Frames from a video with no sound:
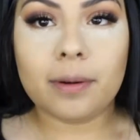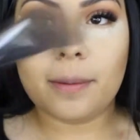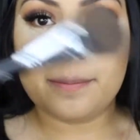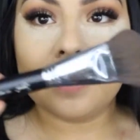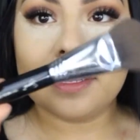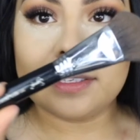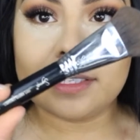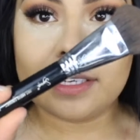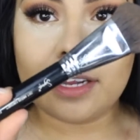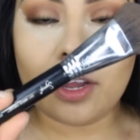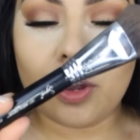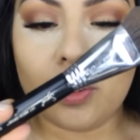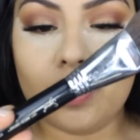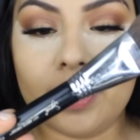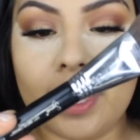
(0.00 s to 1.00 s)
going to blend it
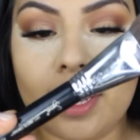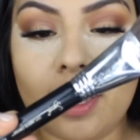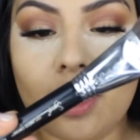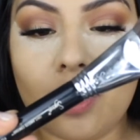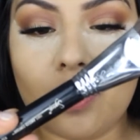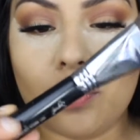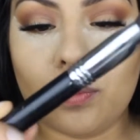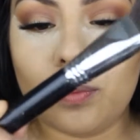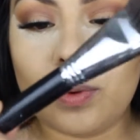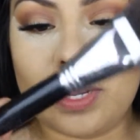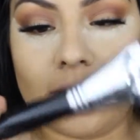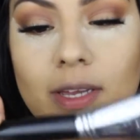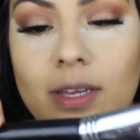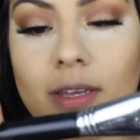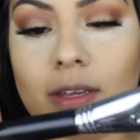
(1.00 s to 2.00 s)
out now
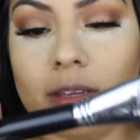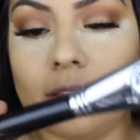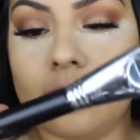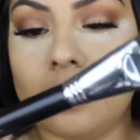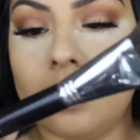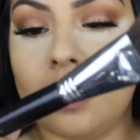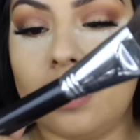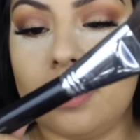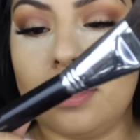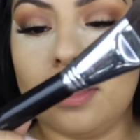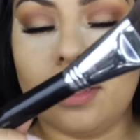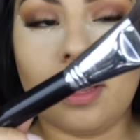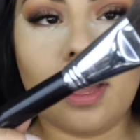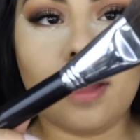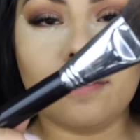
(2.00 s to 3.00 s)
with
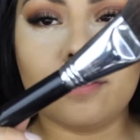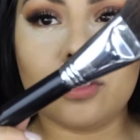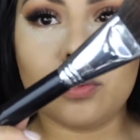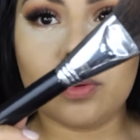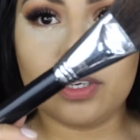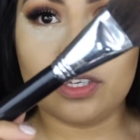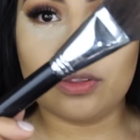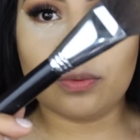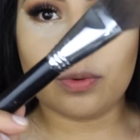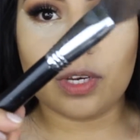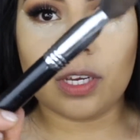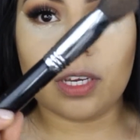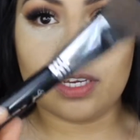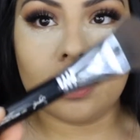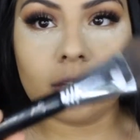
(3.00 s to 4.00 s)
the
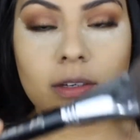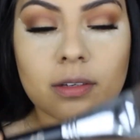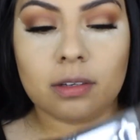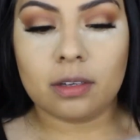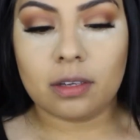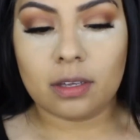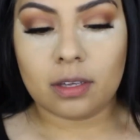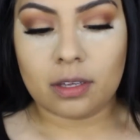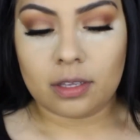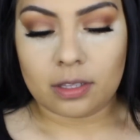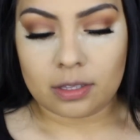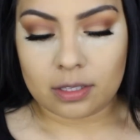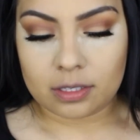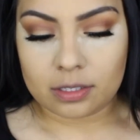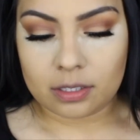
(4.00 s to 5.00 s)
F23.
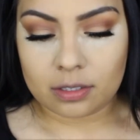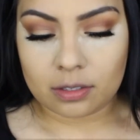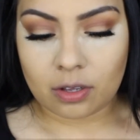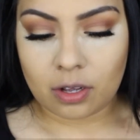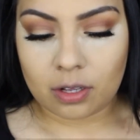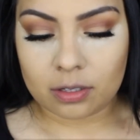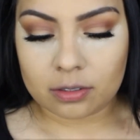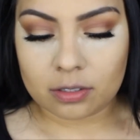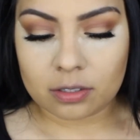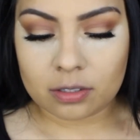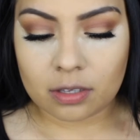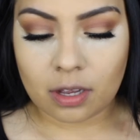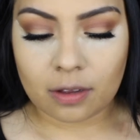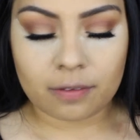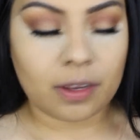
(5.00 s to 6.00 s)
This is called the
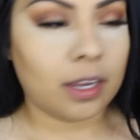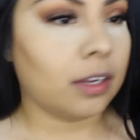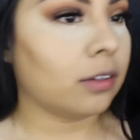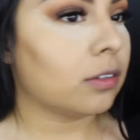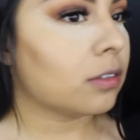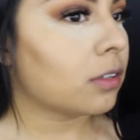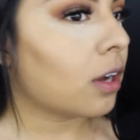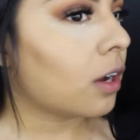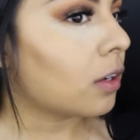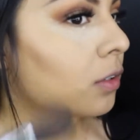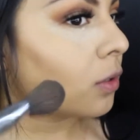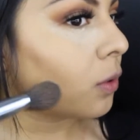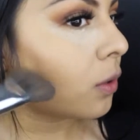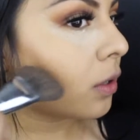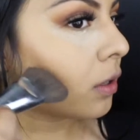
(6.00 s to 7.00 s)
Soft Angled
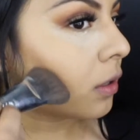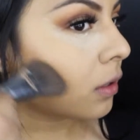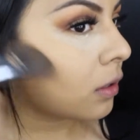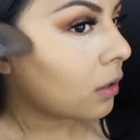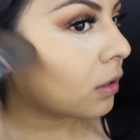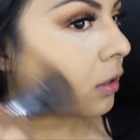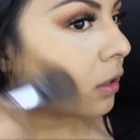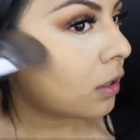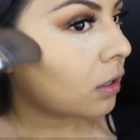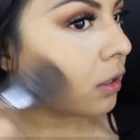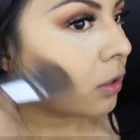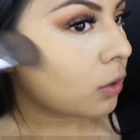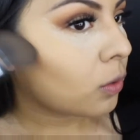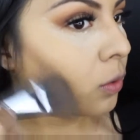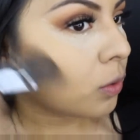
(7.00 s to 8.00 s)
Contour.
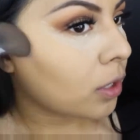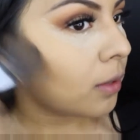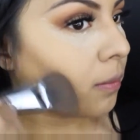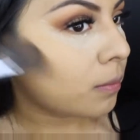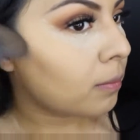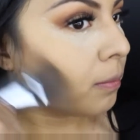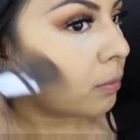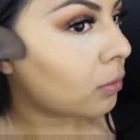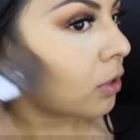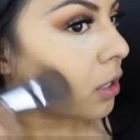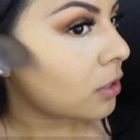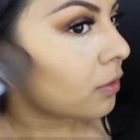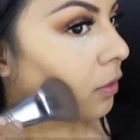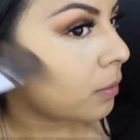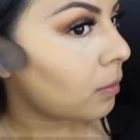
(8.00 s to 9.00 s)
Great
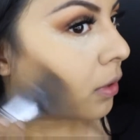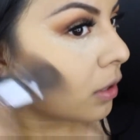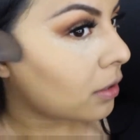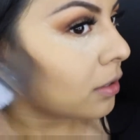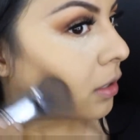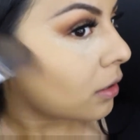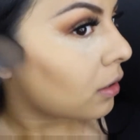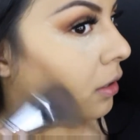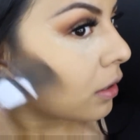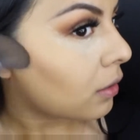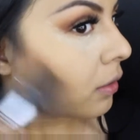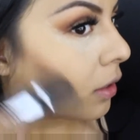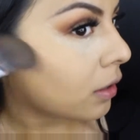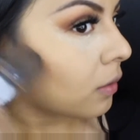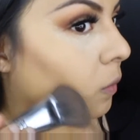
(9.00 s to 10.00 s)
brush for blending it
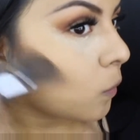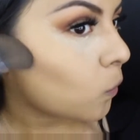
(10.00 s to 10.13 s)
out now.